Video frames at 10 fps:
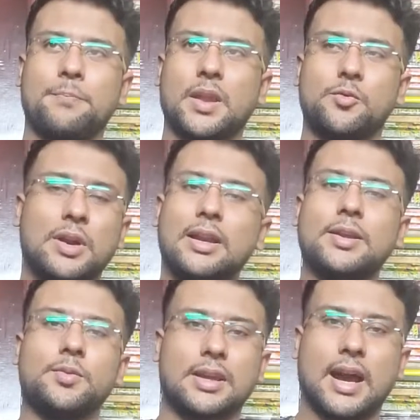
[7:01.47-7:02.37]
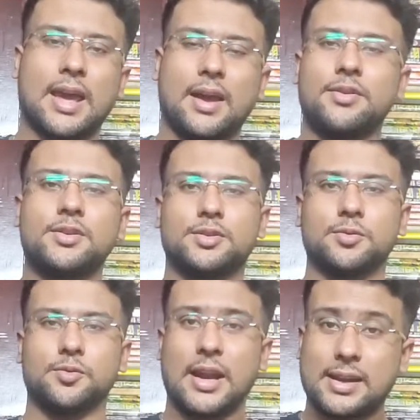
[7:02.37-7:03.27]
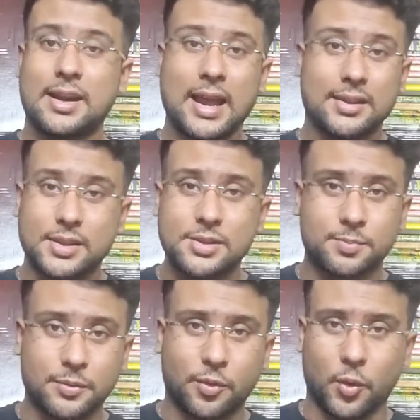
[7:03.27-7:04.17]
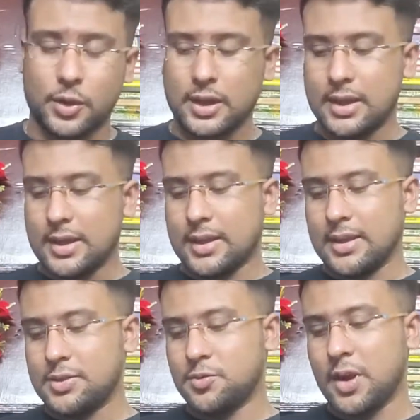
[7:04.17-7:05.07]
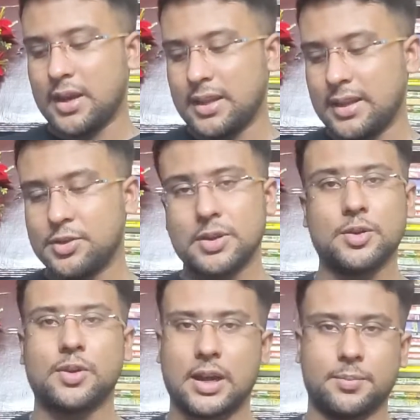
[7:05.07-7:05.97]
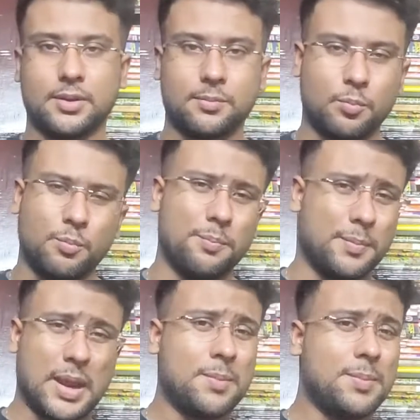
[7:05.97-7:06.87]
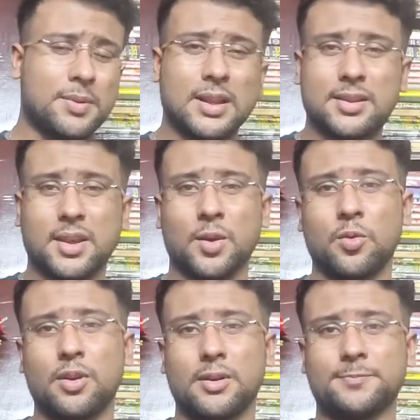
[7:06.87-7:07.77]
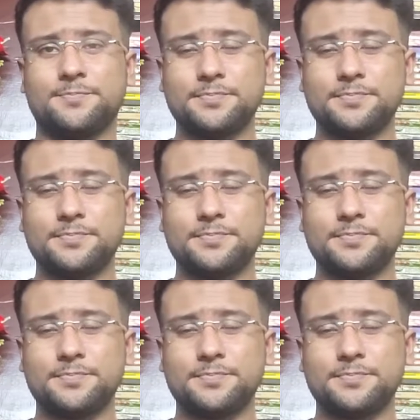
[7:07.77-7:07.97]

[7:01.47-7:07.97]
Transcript: really unique. I haven't read like this before. His writing is incredible. Many people are there who are